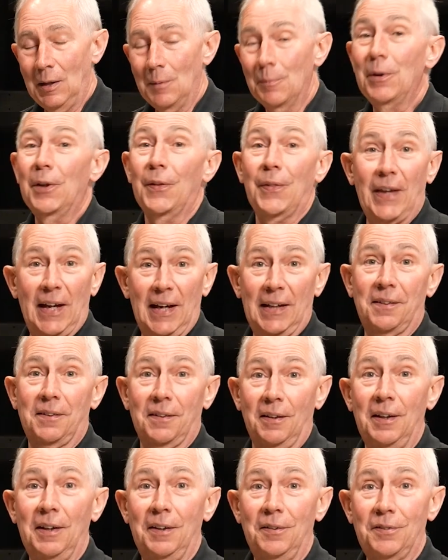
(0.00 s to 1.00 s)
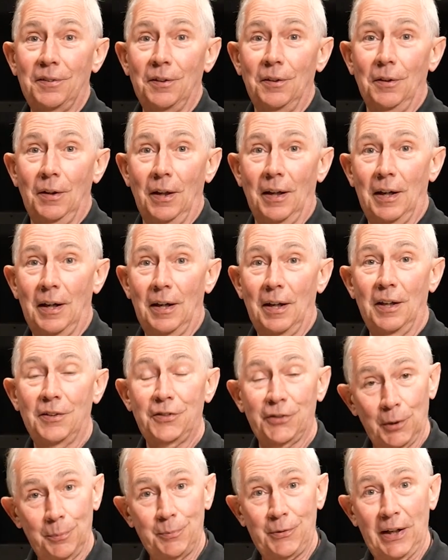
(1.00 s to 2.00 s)
But that is a
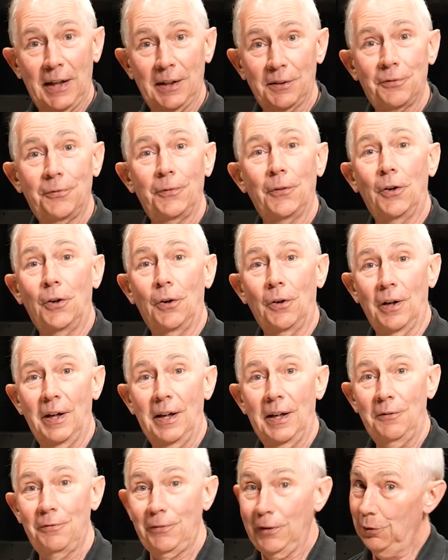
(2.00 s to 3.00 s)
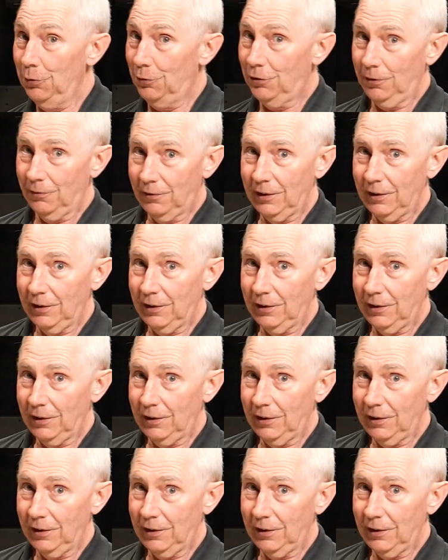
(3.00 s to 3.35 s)
subject for a future